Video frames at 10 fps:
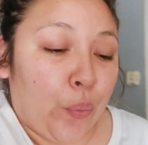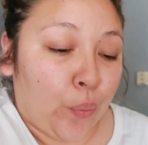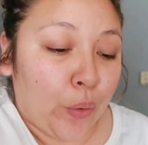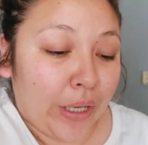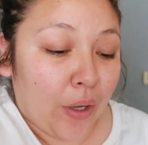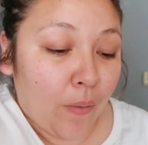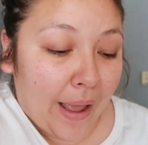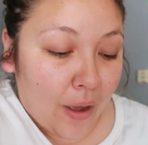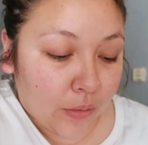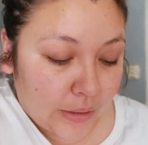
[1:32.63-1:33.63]
we go
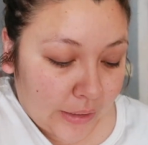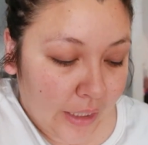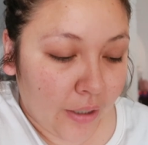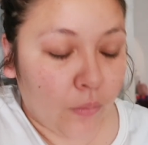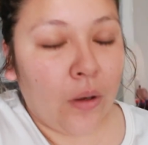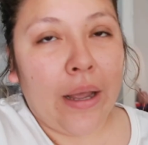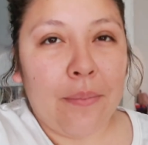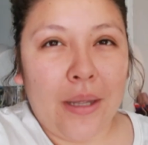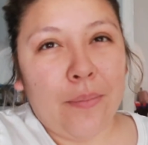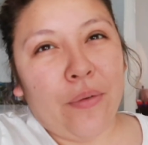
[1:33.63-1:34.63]
out, well, I
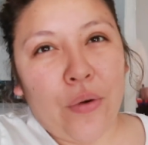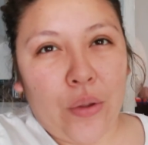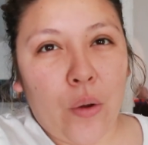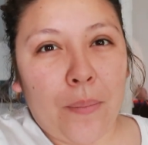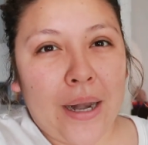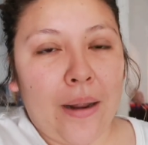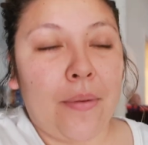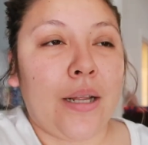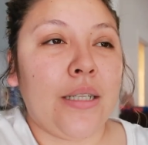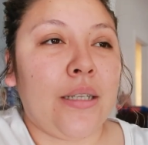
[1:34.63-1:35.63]
mean before the whole
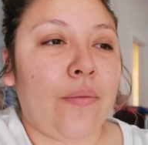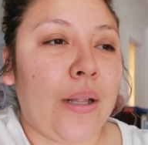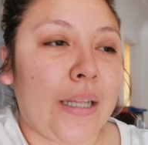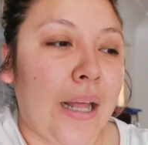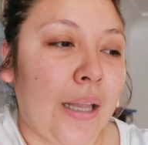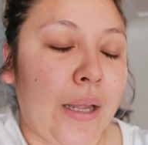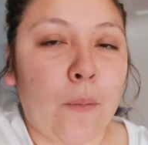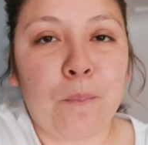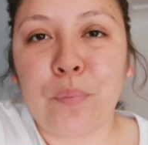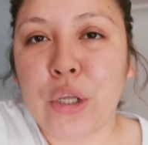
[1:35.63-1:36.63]
pandemic and stuff like that. Like,
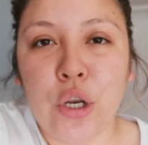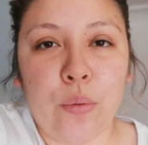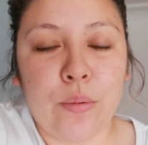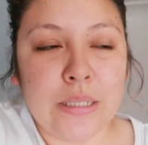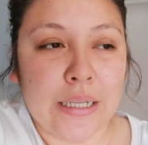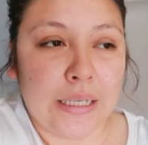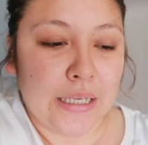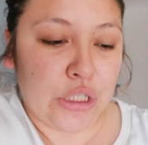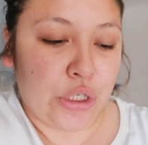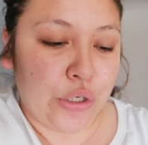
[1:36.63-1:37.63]
you know, we would take the
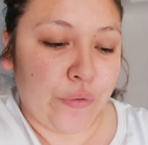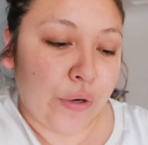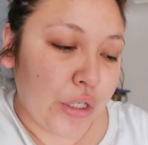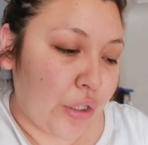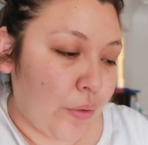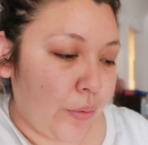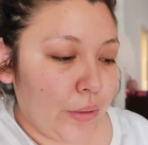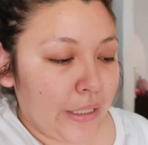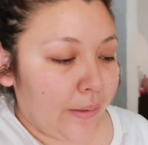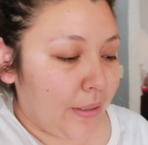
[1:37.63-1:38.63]
kids to Universal. We
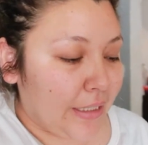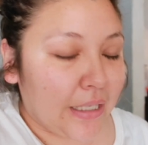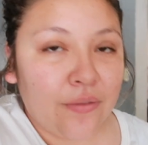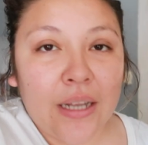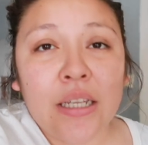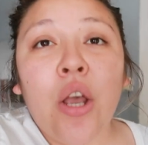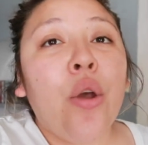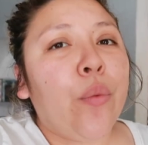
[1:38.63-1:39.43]
would take them to Six Flags.